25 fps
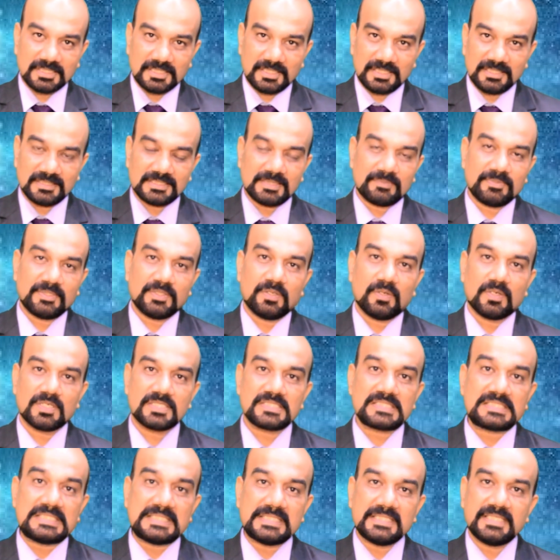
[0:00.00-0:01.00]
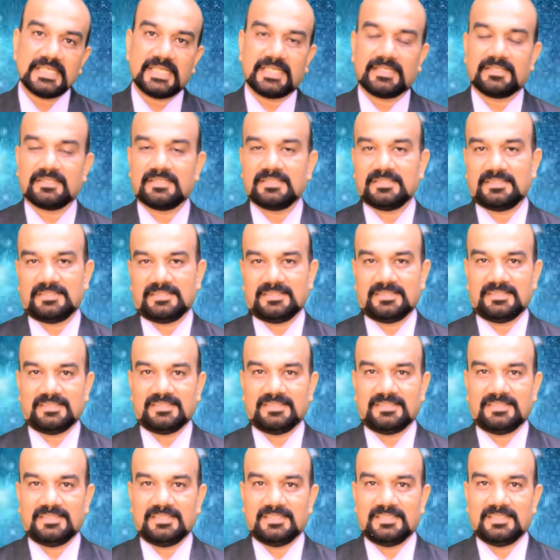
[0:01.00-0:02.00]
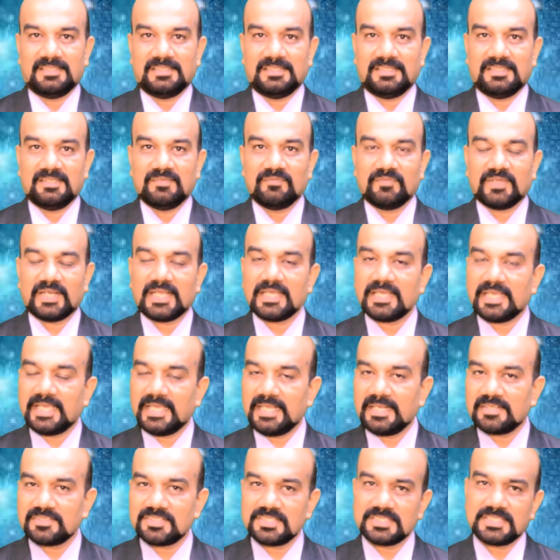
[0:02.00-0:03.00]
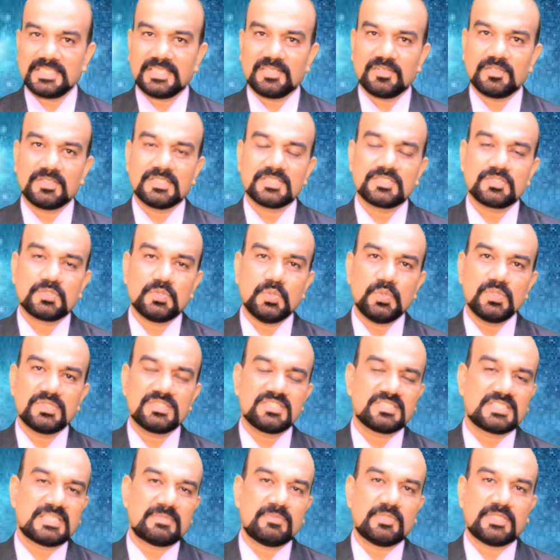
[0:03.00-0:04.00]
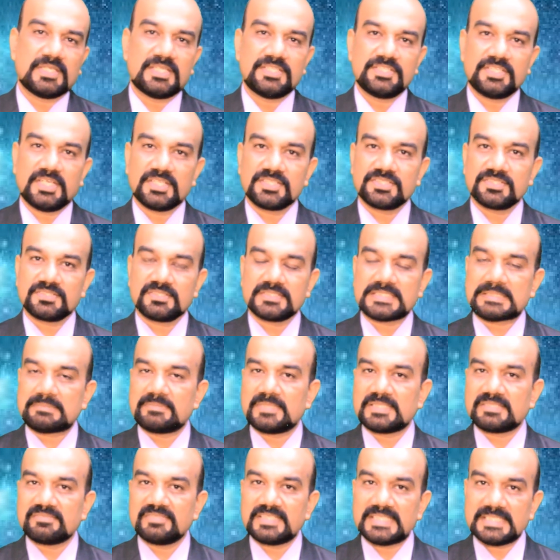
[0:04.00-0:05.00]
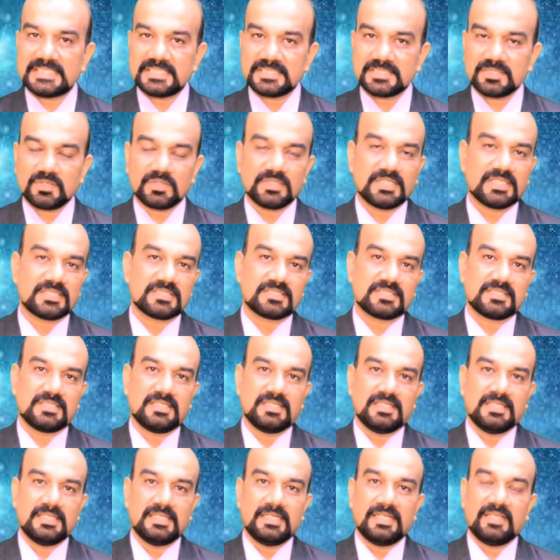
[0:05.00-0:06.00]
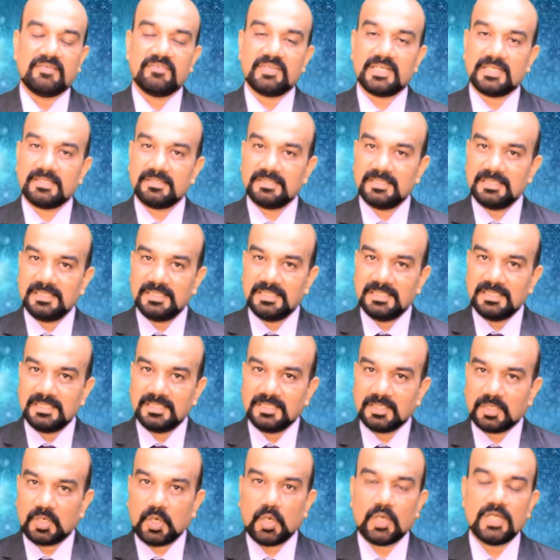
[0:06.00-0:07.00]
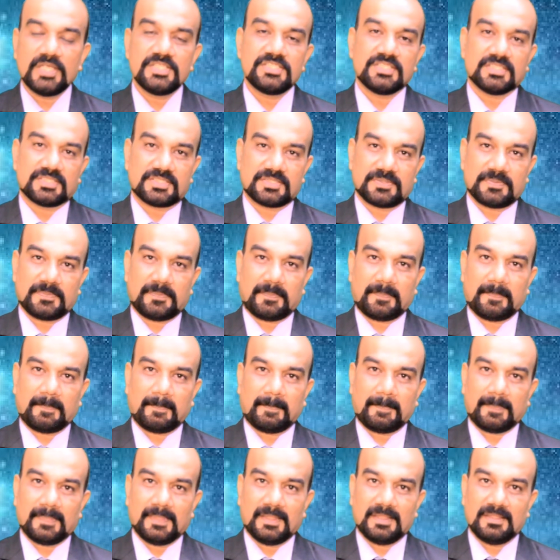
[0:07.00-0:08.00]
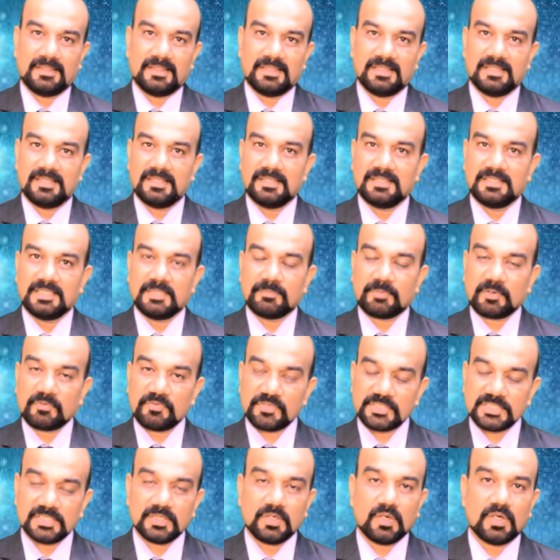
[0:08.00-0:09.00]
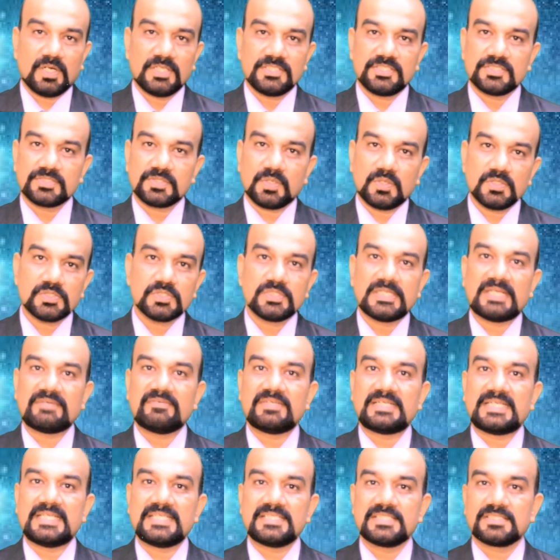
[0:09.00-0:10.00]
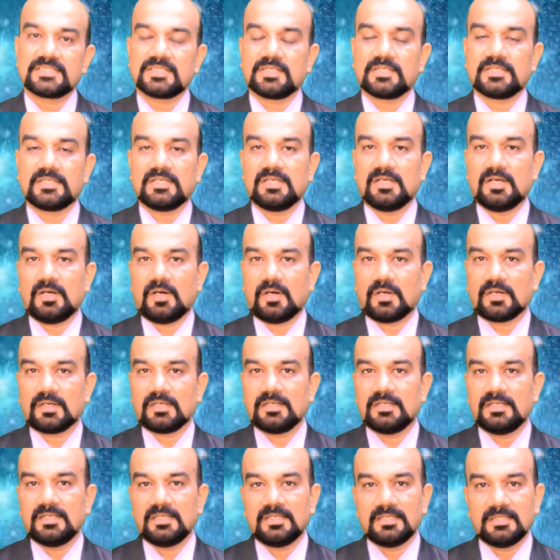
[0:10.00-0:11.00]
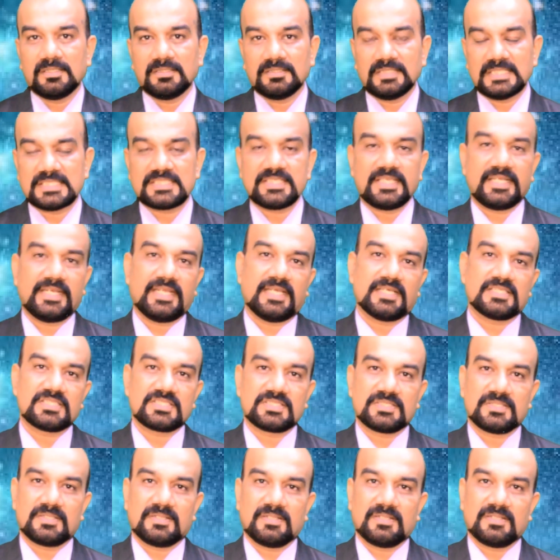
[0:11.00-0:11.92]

something called as learning. And I, again, I should say, you know, the school system or the education system doesn't teach us on this. Even uh, colleges, the professional colleges also never teach us on, on these areas.